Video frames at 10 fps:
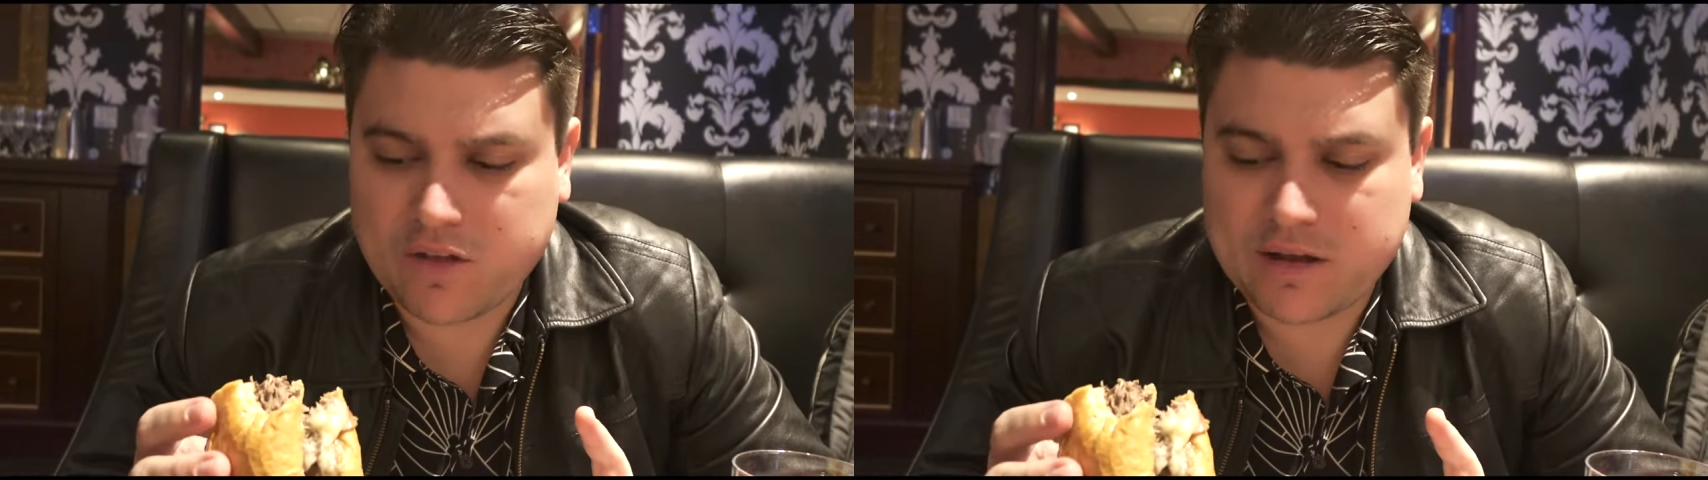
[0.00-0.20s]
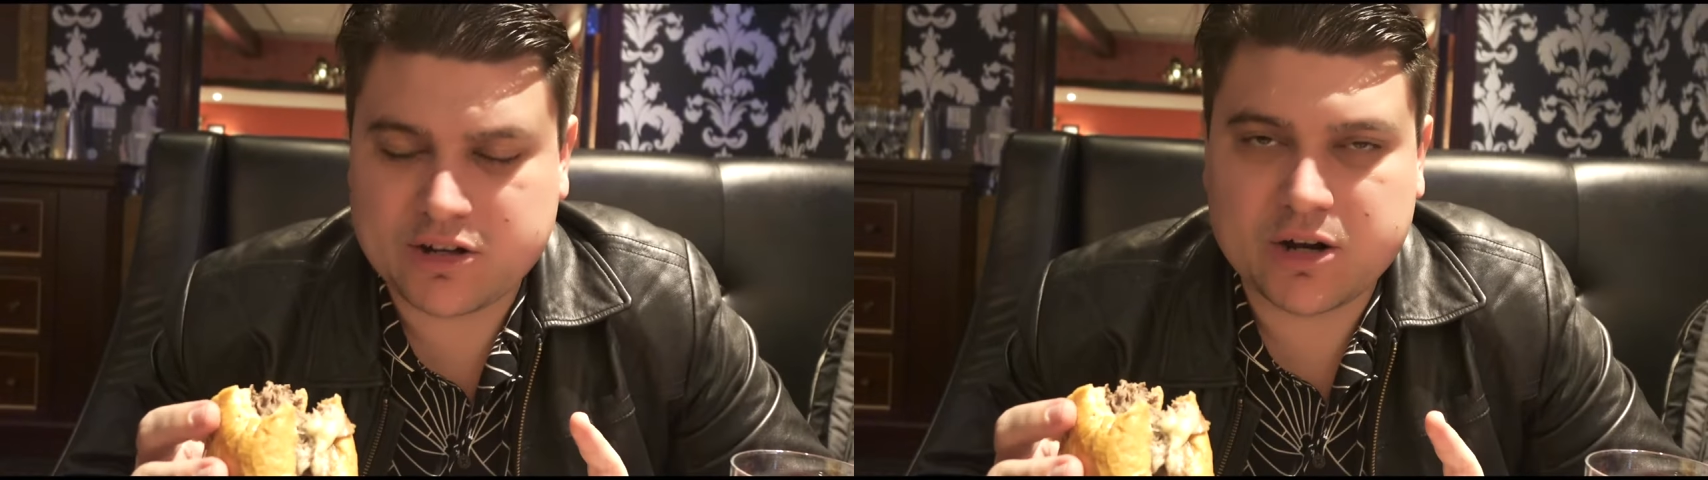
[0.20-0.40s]

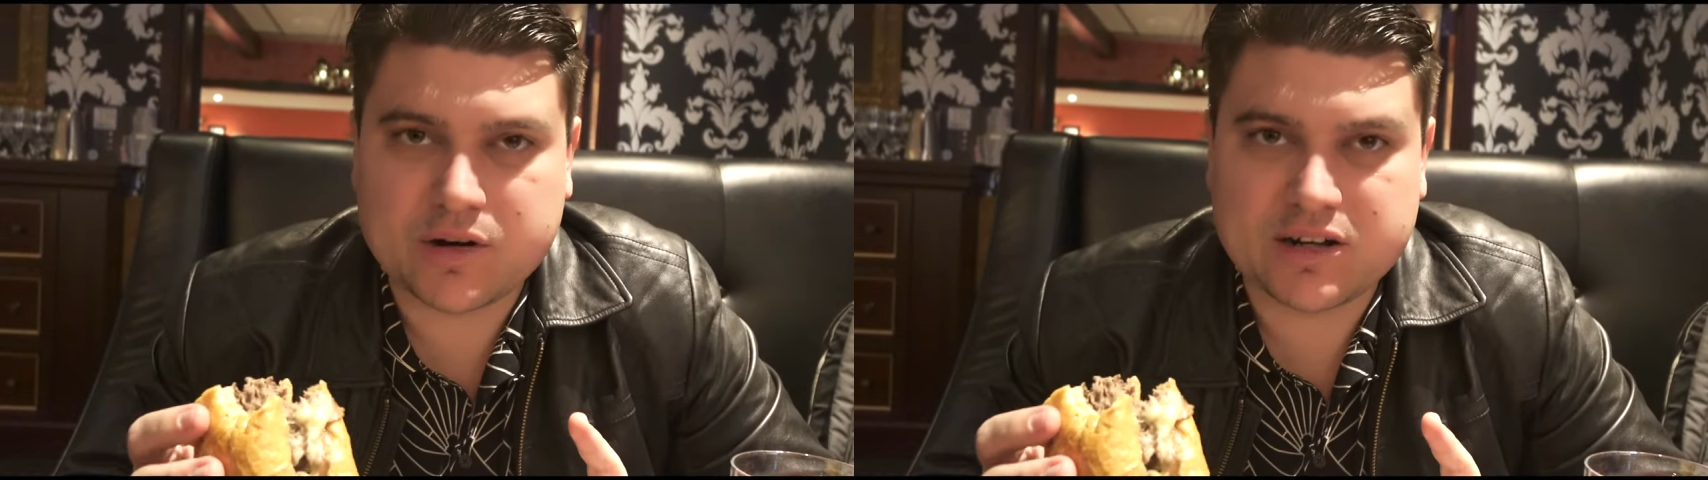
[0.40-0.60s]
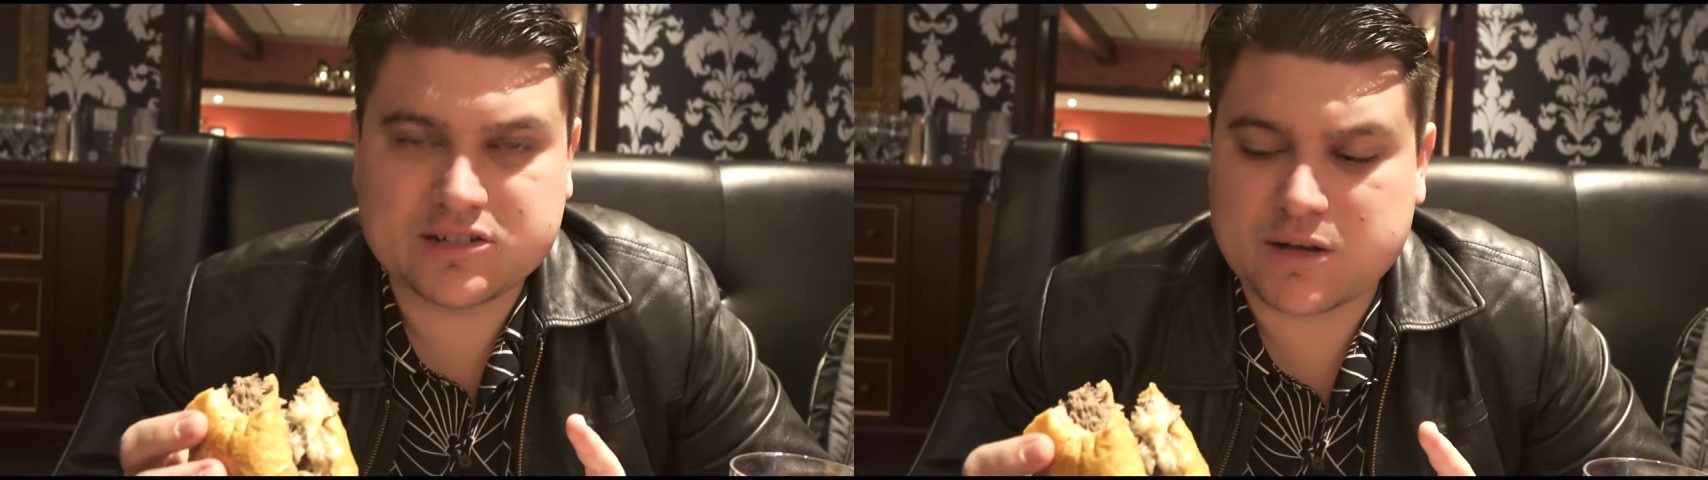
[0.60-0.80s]
They, you know
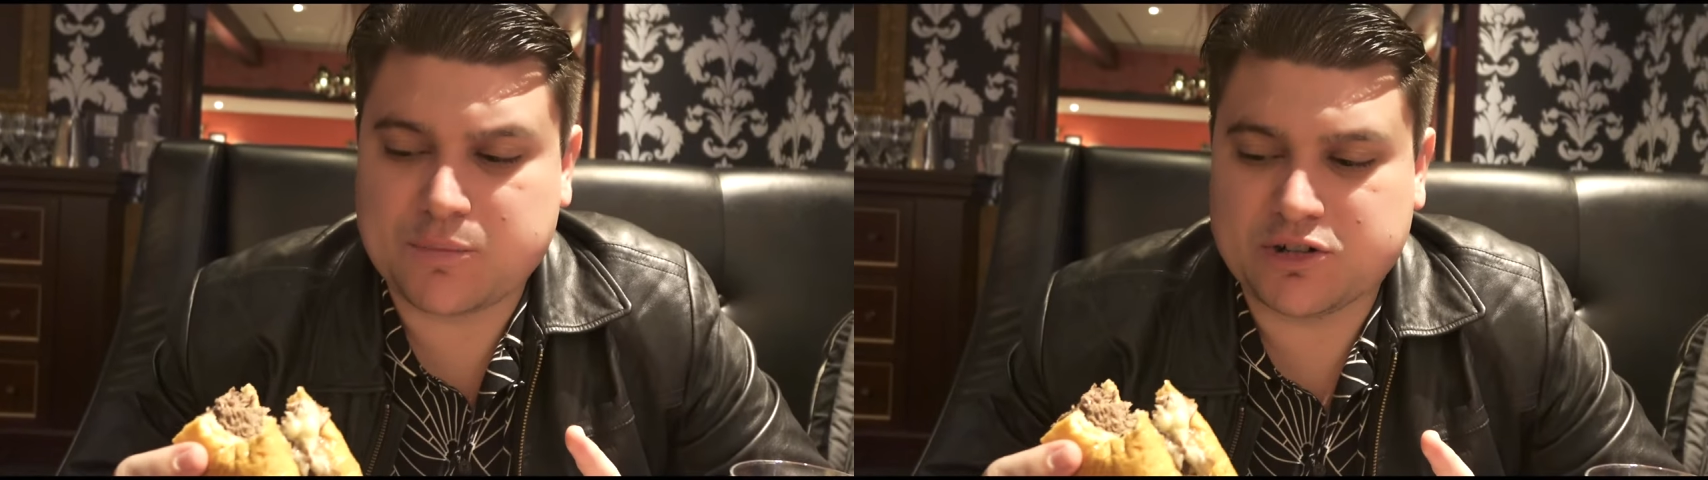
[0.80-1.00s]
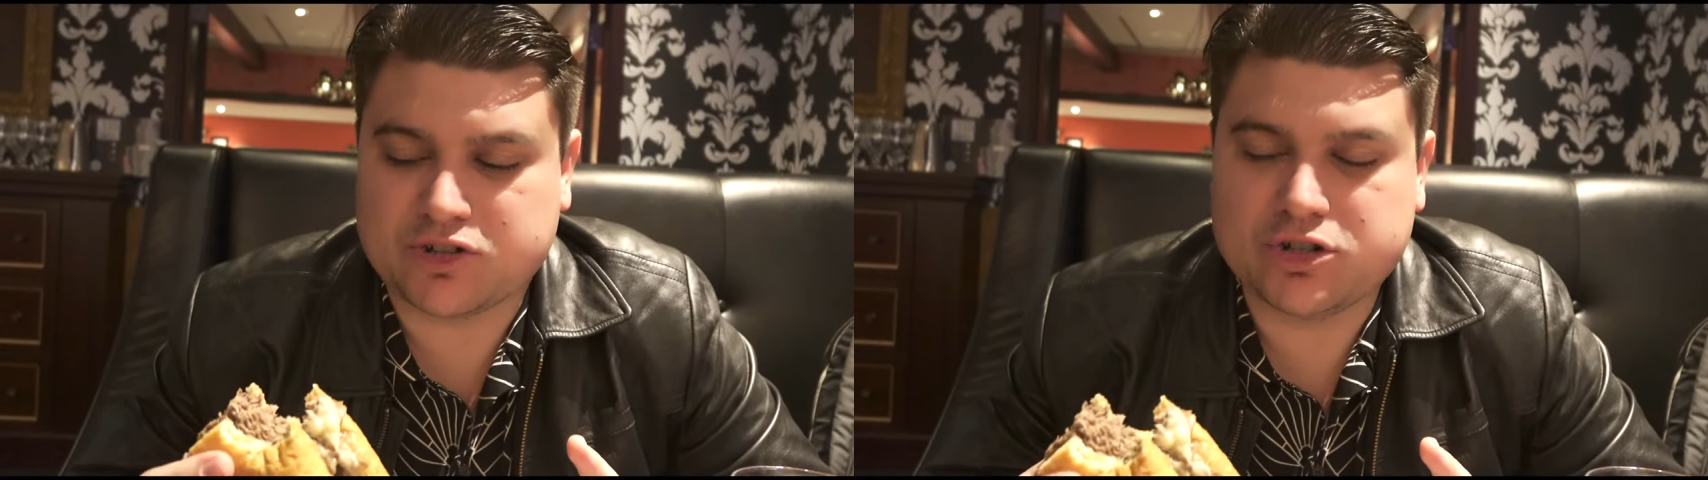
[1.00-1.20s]
what it is? They
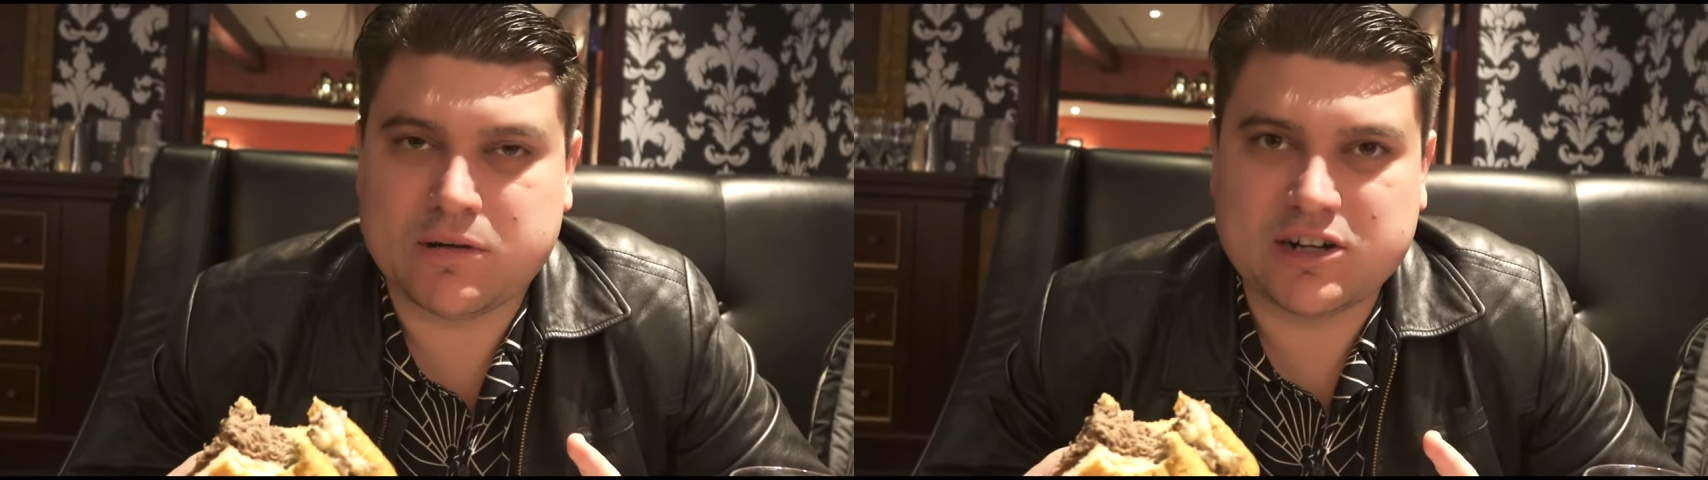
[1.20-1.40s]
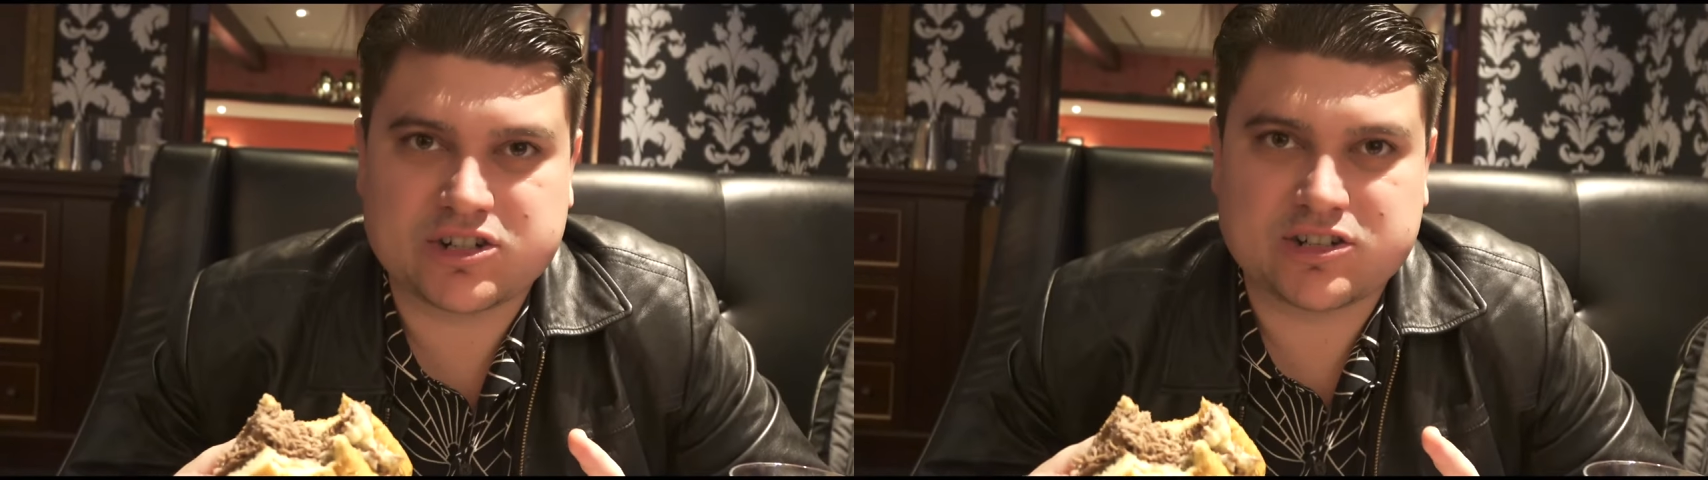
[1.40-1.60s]
put too
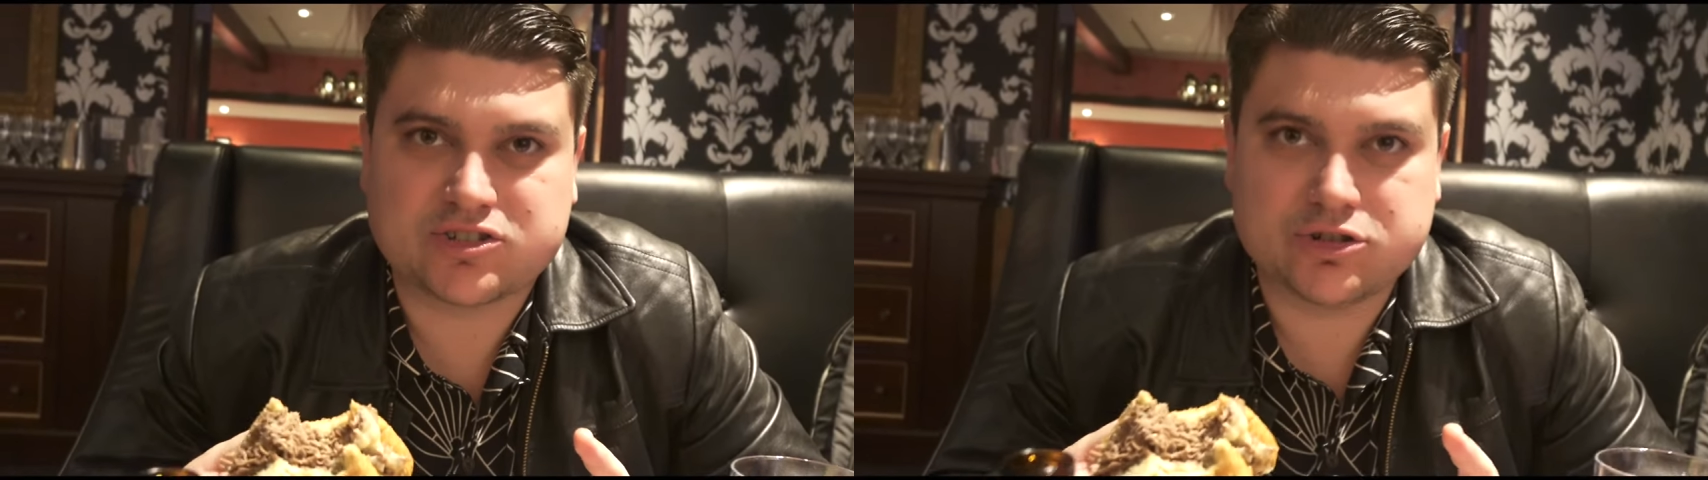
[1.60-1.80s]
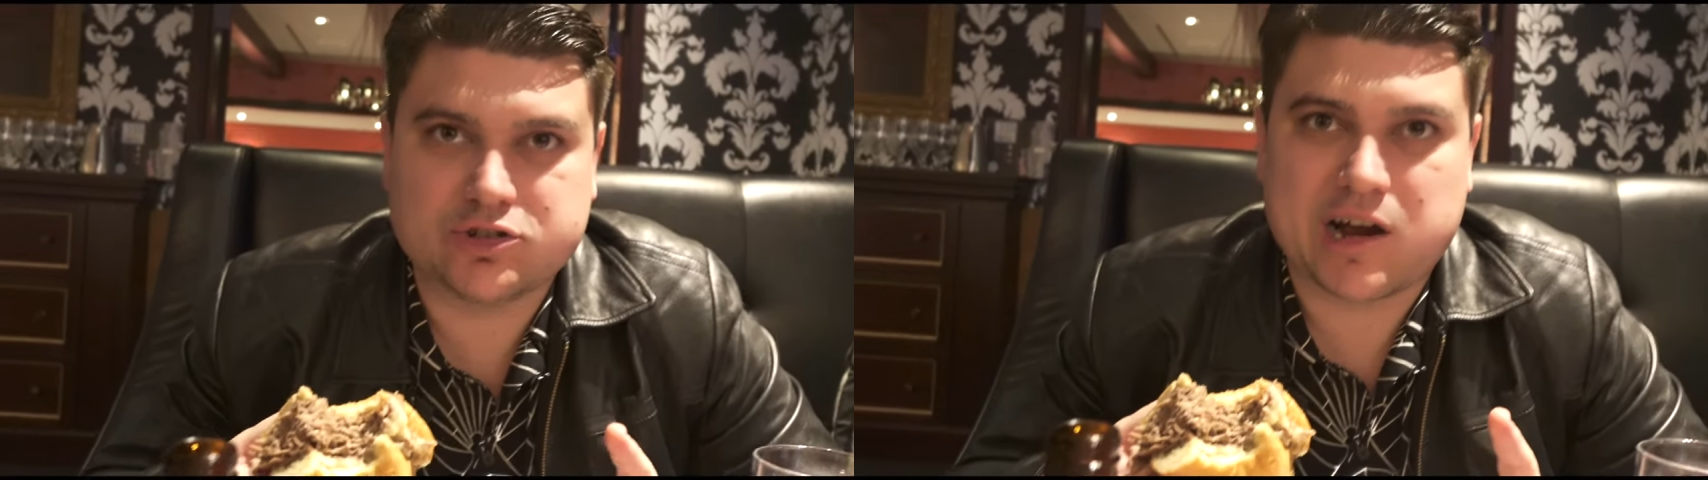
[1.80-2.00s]
much and
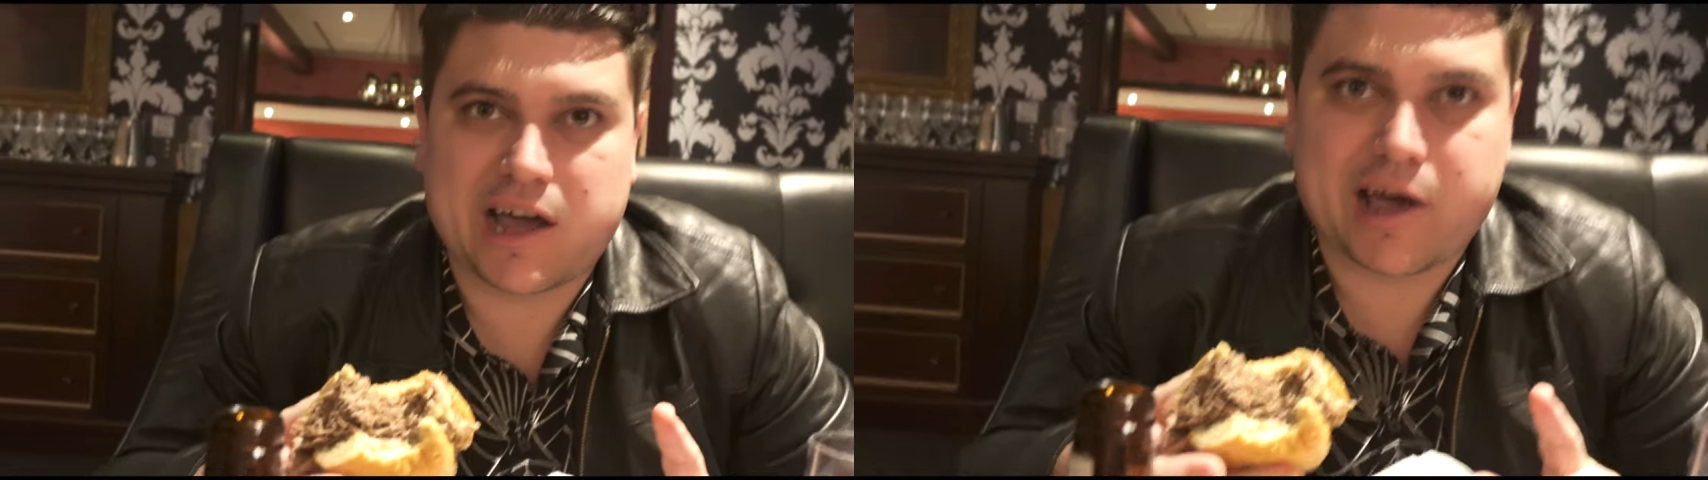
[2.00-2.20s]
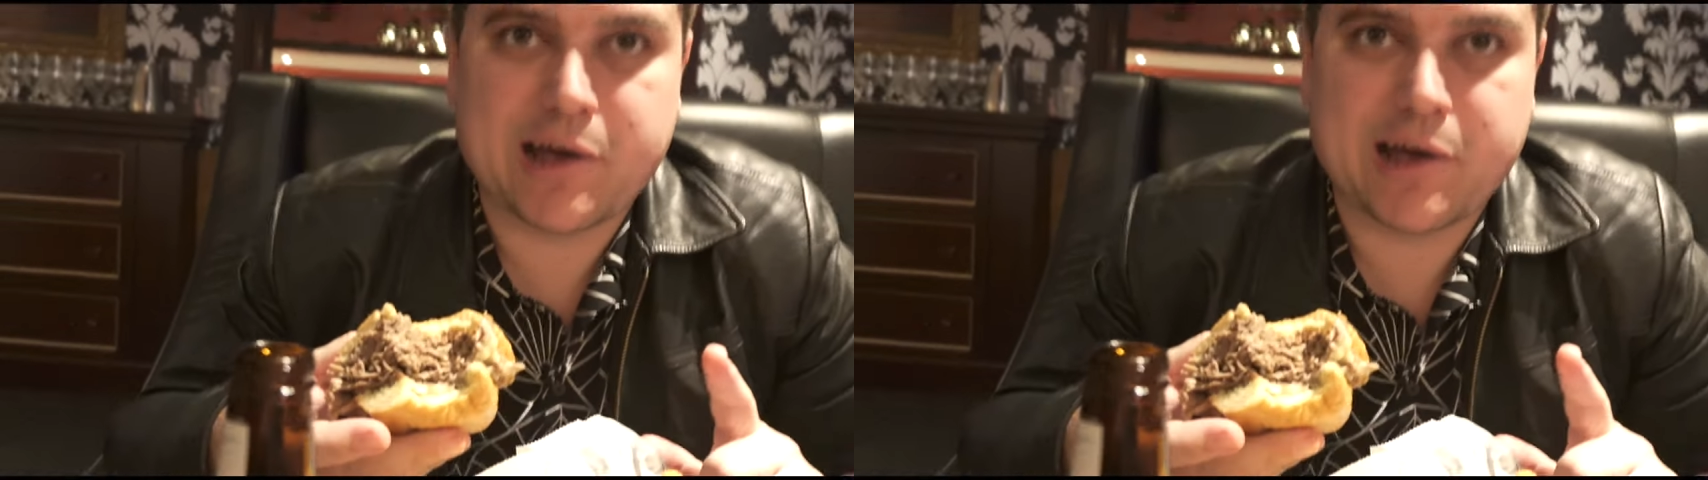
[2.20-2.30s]
it's too dry.